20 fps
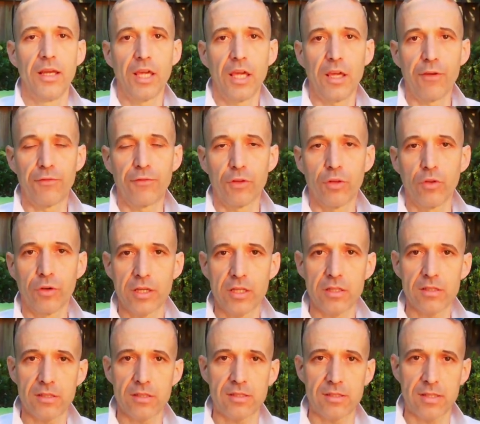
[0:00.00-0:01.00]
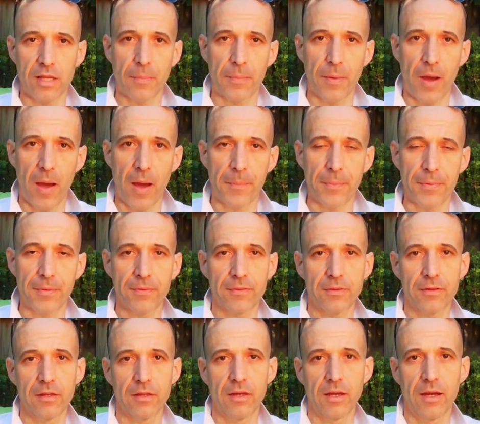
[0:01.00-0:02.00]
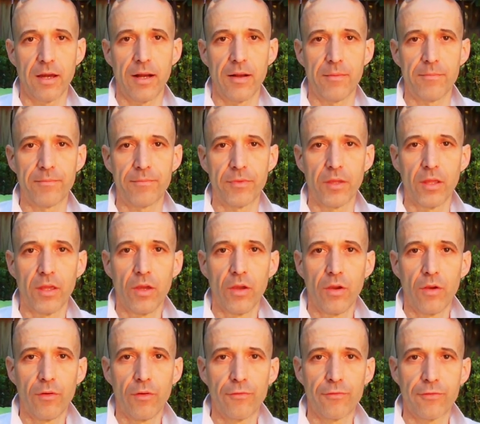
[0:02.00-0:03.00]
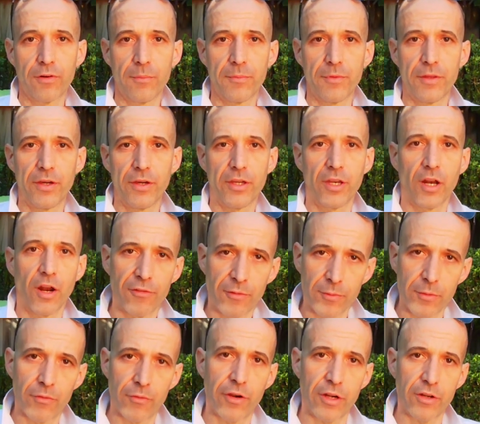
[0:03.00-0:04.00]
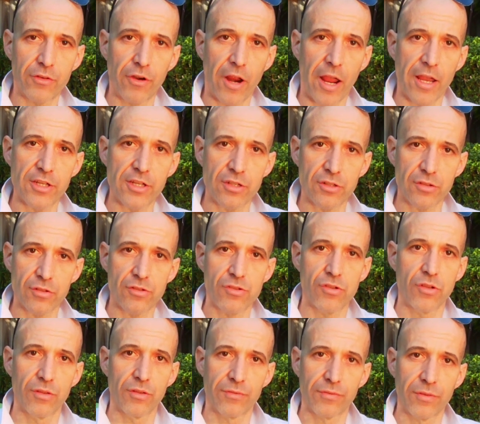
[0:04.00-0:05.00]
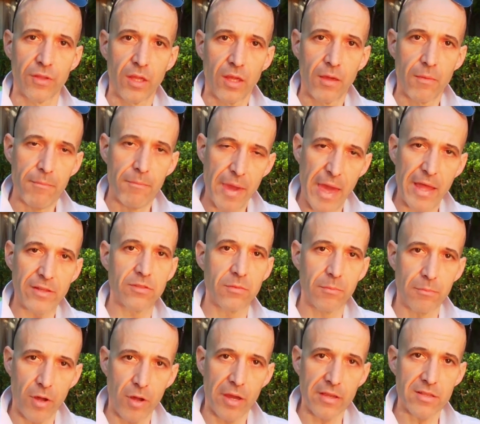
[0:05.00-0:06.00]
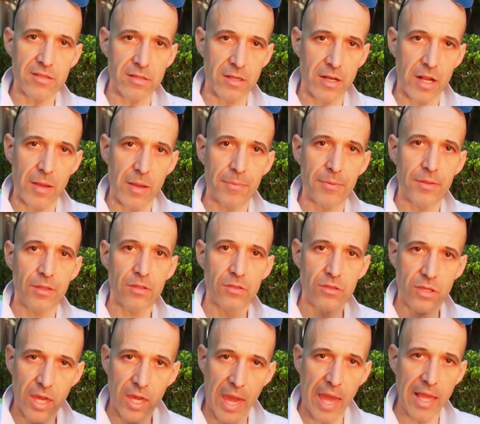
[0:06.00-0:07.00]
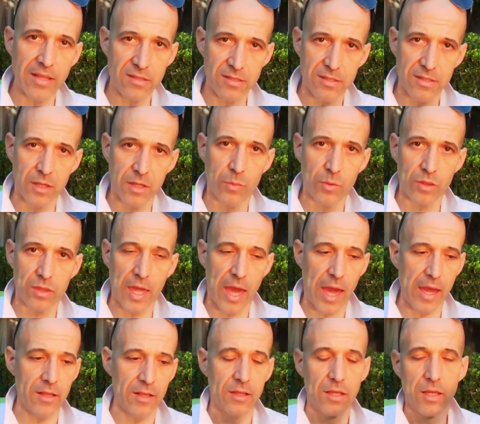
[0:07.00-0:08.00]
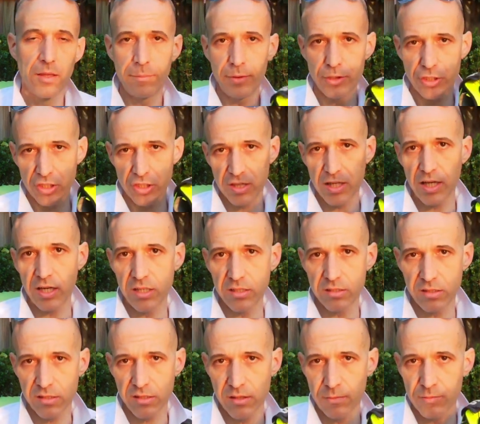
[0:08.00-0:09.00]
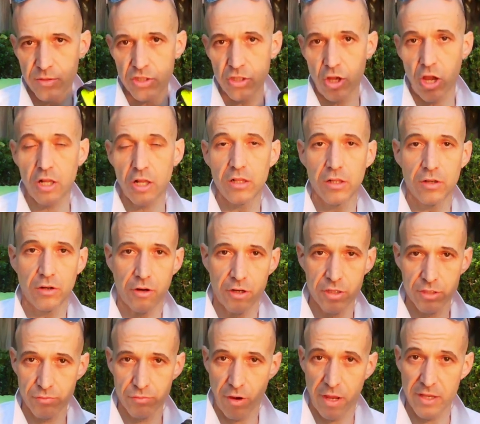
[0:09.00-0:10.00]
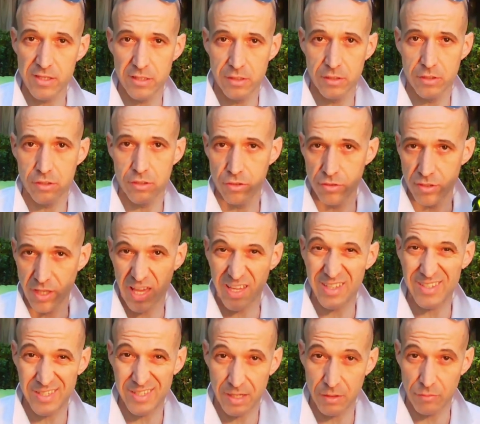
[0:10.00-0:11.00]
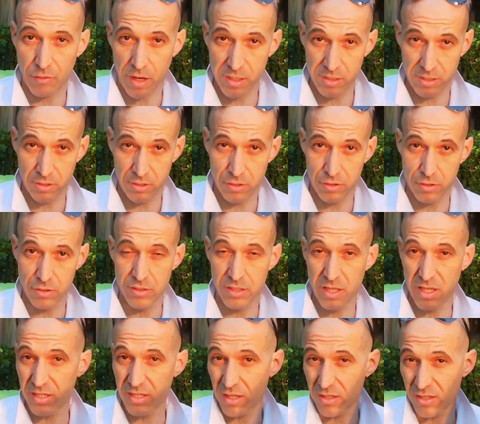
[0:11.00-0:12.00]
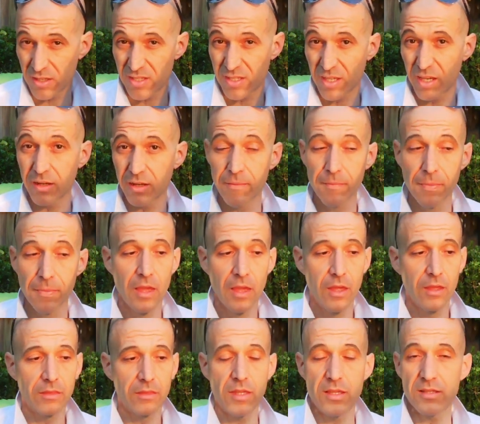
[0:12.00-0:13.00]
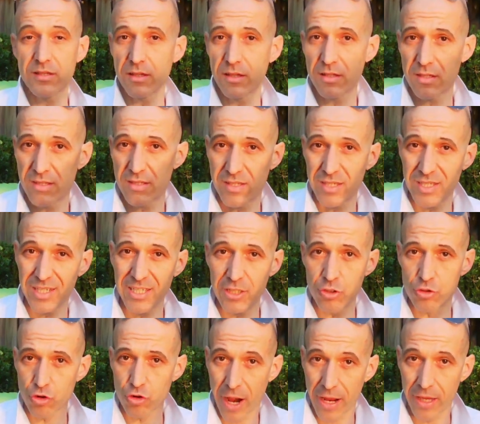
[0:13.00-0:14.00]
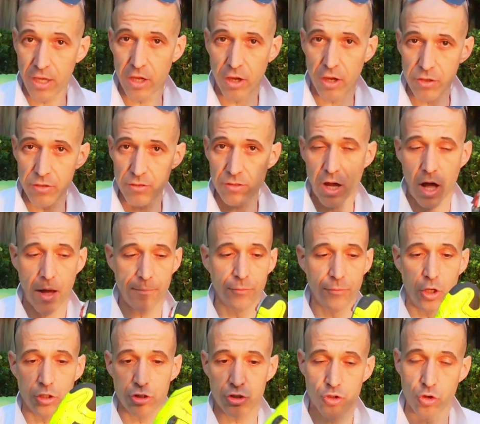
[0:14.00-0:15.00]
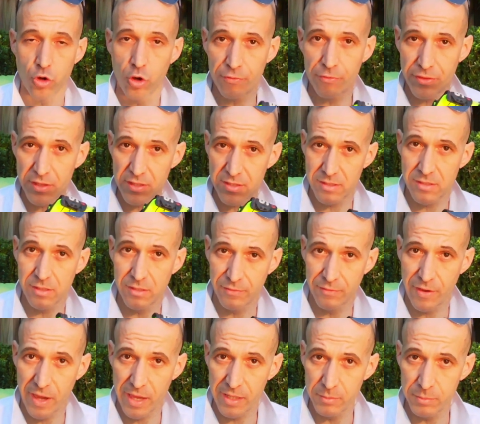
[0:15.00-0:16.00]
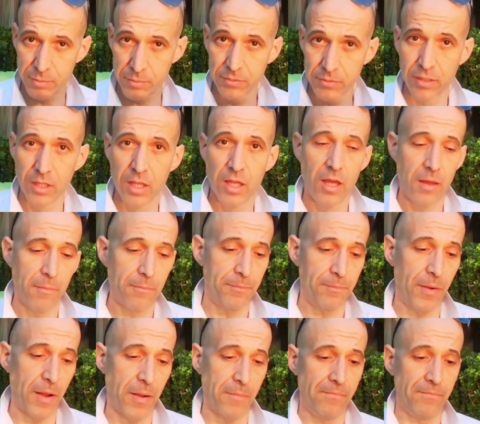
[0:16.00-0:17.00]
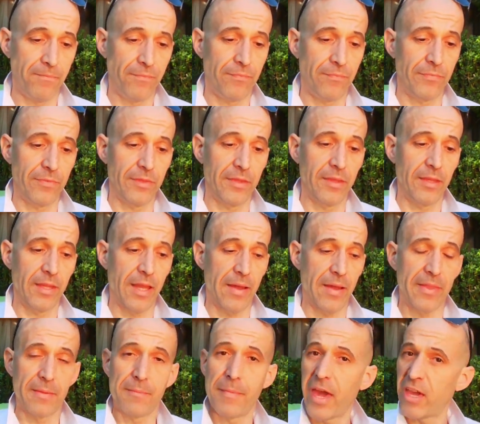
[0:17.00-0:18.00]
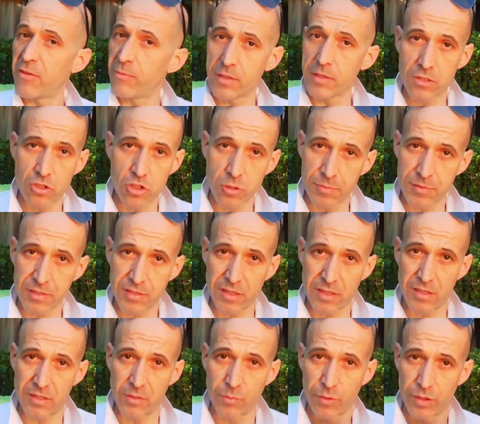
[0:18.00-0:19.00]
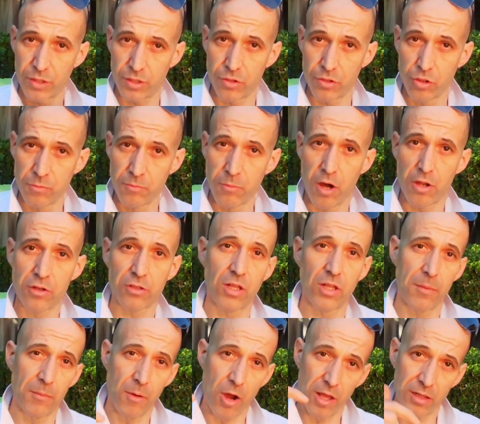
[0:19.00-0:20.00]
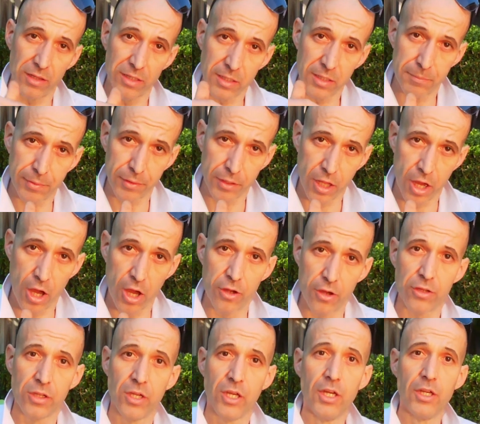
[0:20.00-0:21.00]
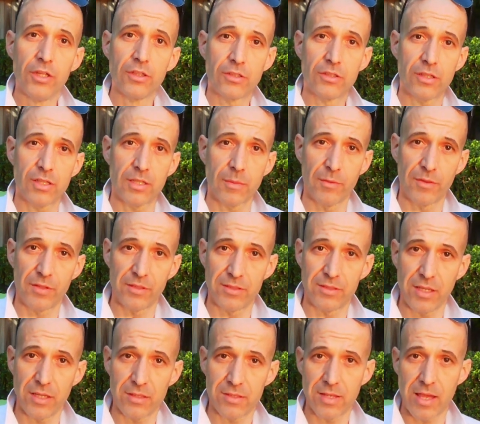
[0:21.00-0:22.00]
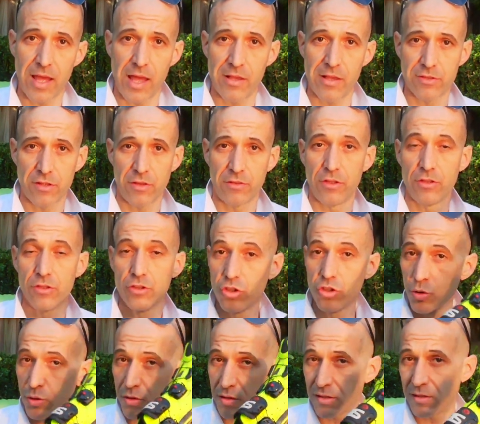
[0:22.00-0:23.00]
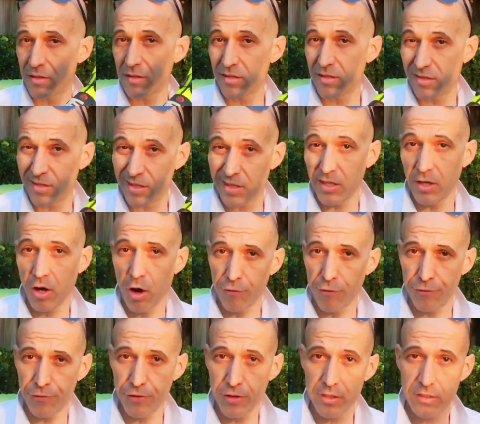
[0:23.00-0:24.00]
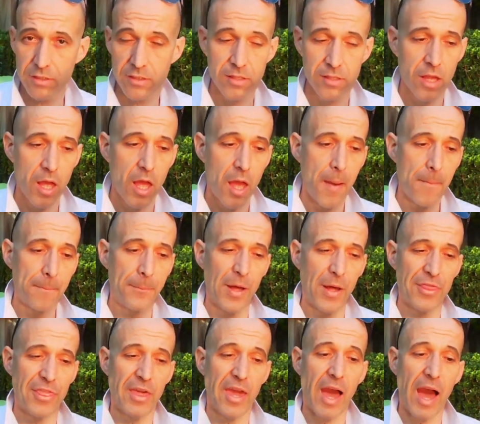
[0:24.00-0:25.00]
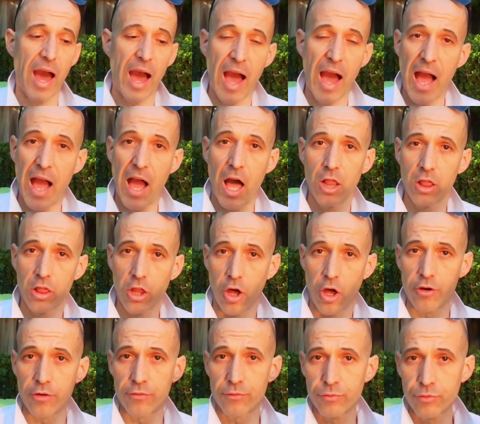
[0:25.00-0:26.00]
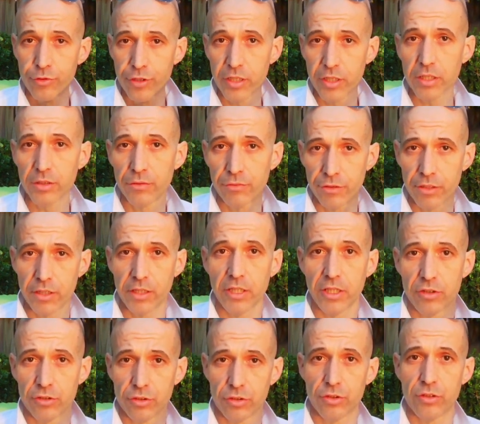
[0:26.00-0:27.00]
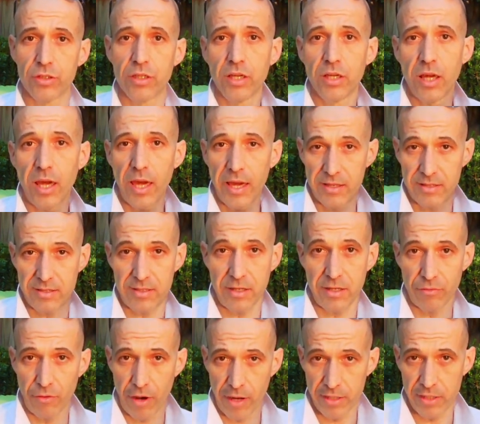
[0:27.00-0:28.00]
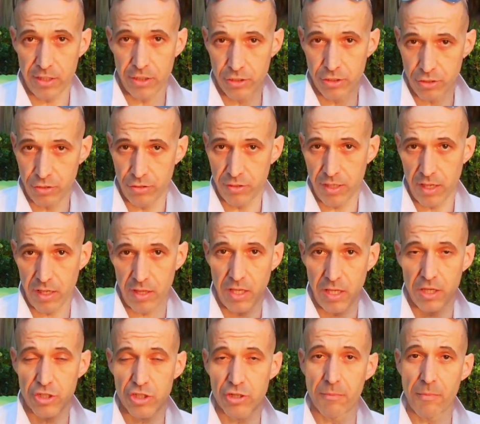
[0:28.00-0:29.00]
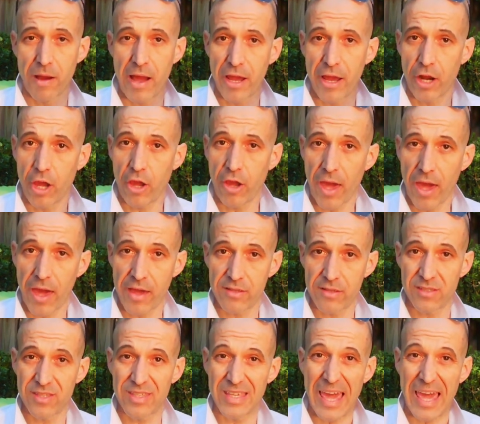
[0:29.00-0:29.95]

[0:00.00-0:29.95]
if you're looking to step up from the recreational sort of mountain bike setup. You can stick with that, but just get into some cyclocross racing shoes, XC racing shoes. These, as I said, these are the Sidi Drakos. I'm not sure if they're still available, but they may have been superseded with a new model. I might link below to some of the details on the newest Sidi offerings, but there are a lot of really, really good XC racing shoes out there. Shimano has the